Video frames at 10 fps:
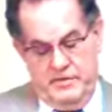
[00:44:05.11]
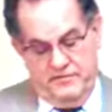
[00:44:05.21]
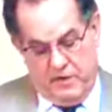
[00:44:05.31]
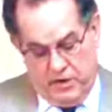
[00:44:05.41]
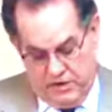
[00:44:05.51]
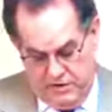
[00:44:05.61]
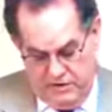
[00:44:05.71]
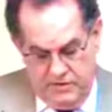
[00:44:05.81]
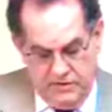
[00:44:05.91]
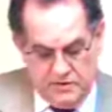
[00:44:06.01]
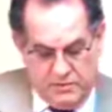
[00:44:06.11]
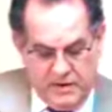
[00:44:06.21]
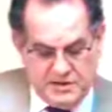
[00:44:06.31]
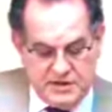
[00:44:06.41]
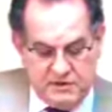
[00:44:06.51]
if all you do is
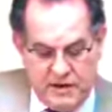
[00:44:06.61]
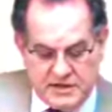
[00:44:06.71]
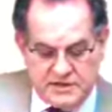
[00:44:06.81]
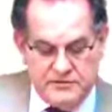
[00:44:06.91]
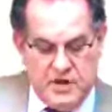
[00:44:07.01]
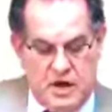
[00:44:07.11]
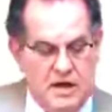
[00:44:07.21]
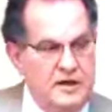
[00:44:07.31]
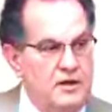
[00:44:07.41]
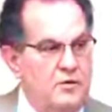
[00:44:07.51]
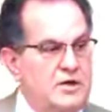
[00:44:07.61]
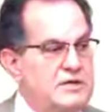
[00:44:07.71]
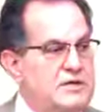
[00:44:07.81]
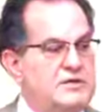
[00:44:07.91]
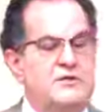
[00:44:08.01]
preach the grace of God and the Lord
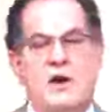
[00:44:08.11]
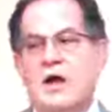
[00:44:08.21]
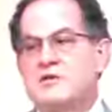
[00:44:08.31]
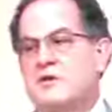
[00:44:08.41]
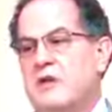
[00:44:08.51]
Jesus Christ,